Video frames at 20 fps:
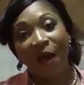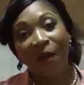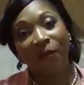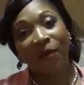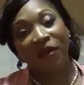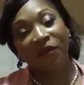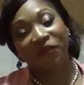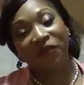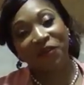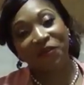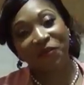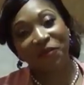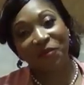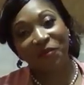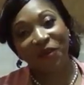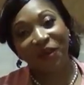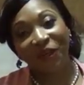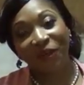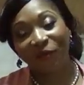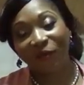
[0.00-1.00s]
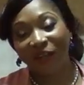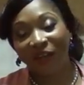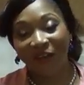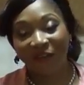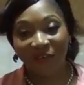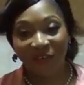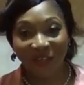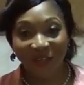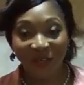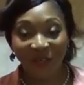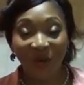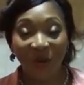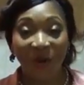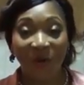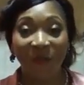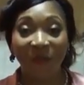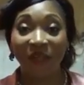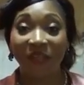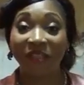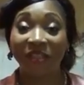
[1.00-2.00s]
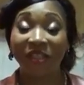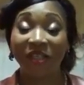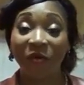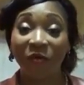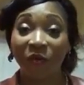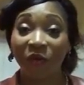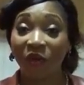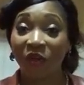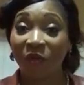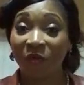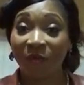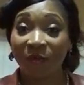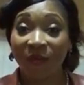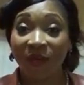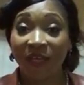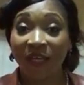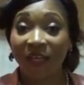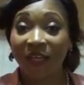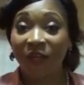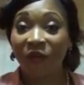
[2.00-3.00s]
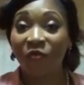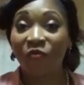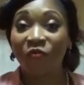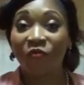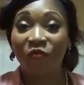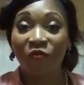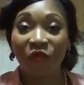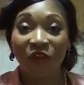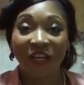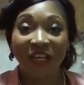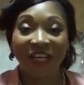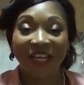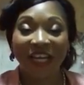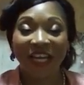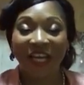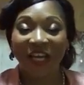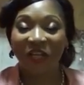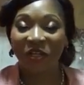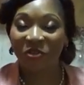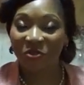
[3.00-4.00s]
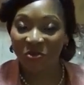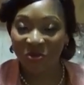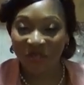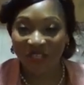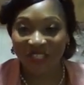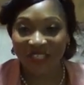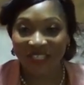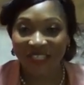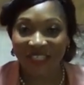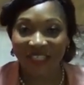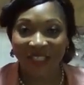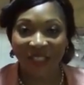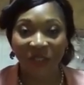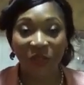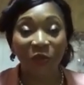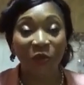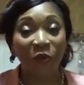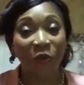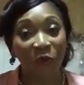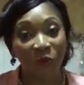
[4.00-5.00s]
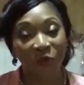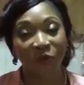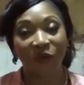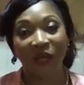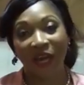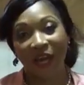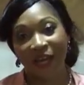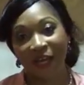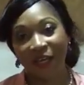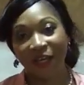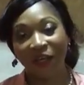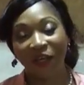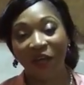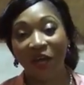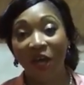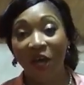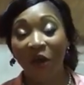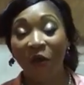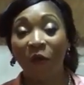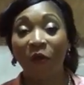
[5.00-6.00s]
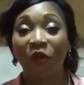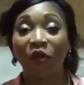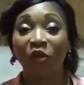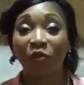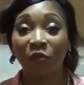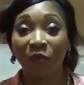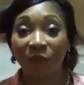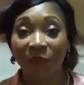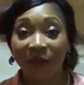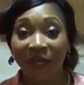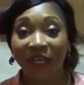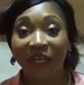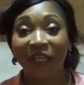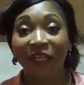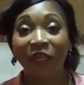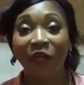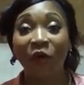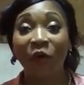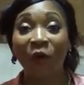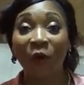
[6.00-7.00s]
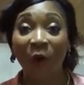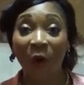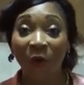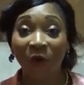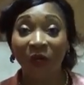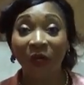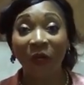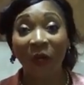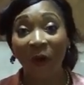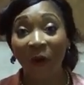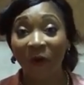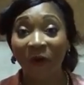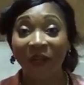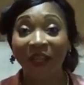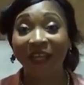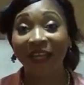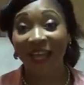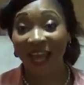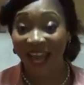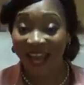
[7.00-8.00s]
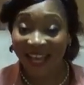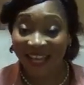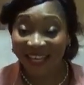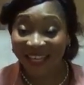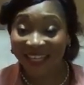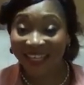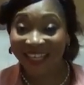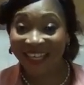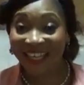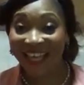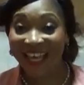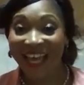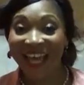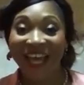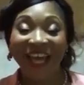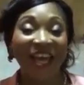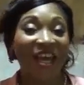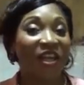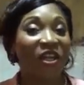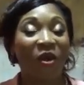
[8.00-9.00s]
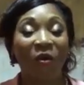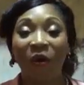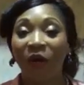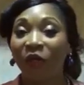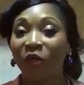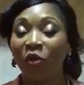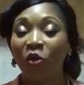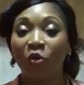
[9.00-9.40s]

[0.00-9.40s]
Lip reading: I'm Effie from bakingwitheffie.com, and today we're going to be making a really interesting cool cake. We're going to be making a Coca Cola cake. Now I